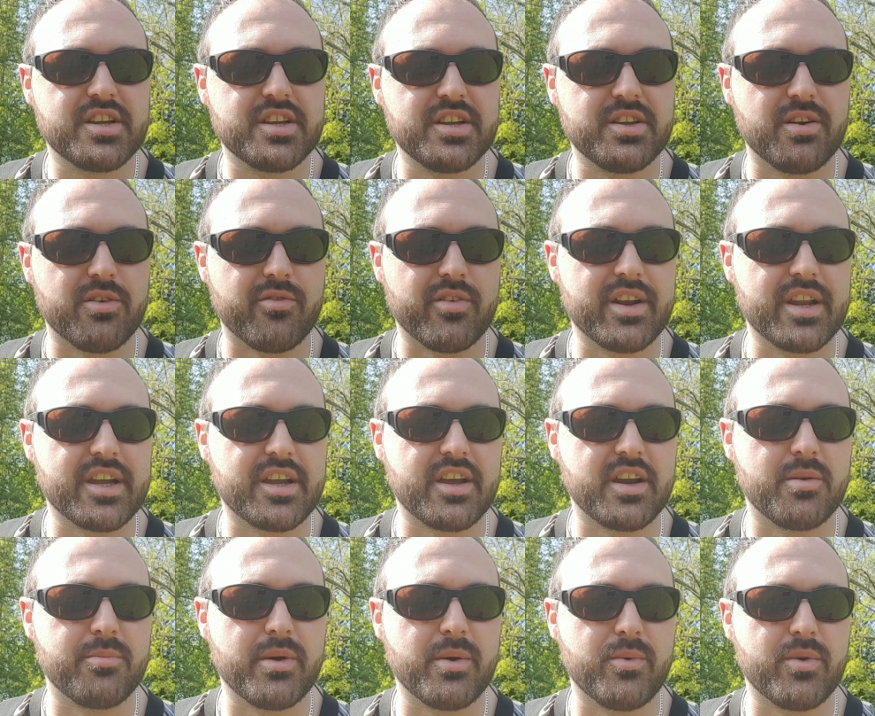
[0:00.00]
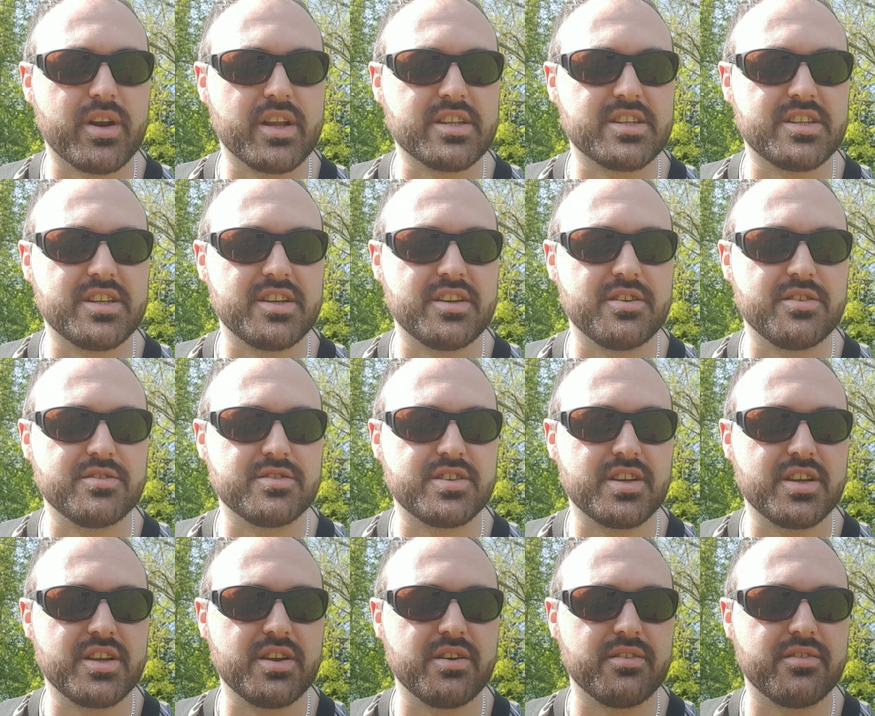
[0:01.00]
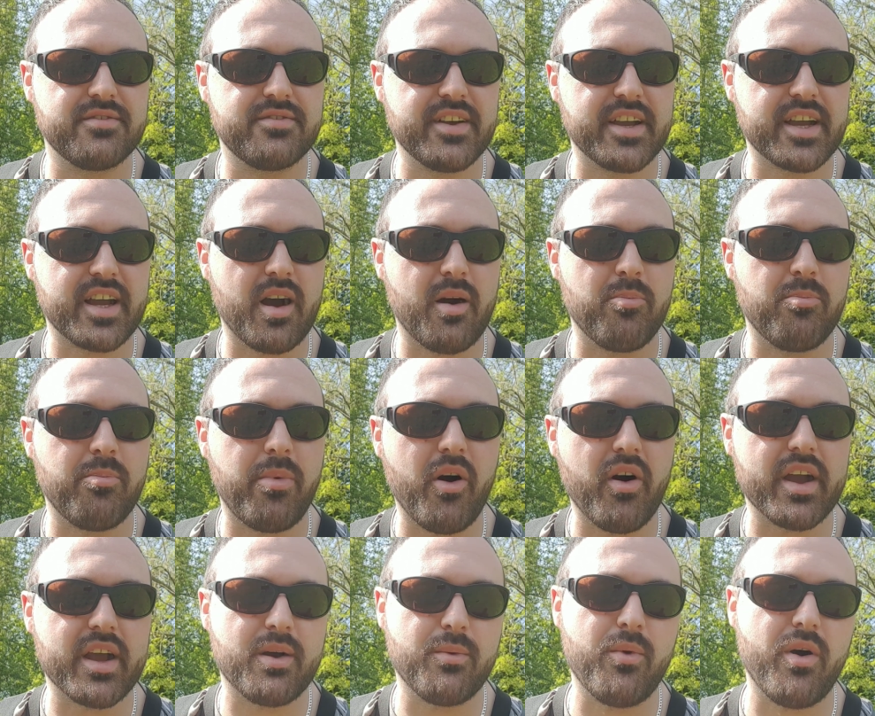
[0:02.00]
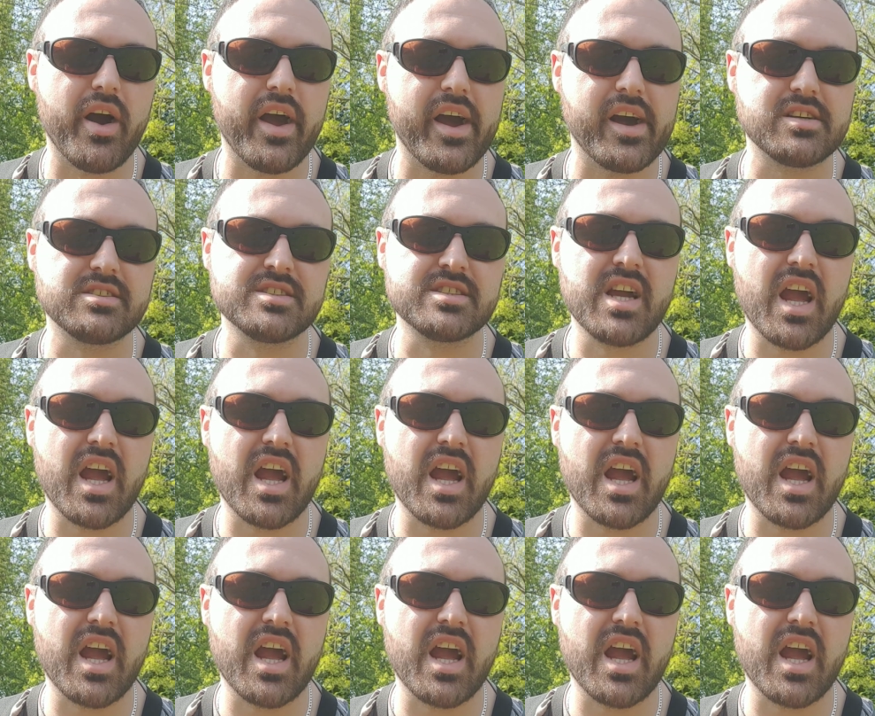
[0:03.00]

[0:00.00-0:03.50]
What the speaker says: you're not really going to be wanting to use your thick pike wire,